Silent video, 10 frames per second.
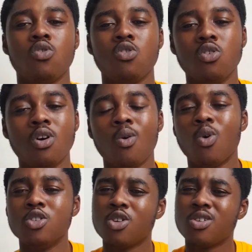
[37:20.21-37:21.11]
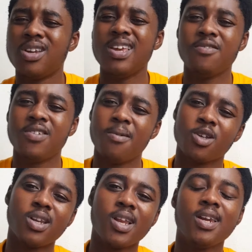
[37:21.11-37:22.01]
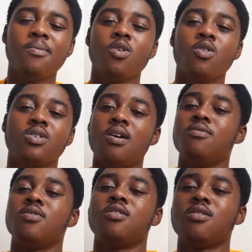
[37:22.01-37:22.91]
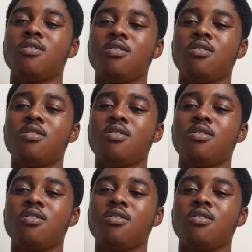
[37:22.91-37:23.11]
you know what, just leave them, just let them go to heaven.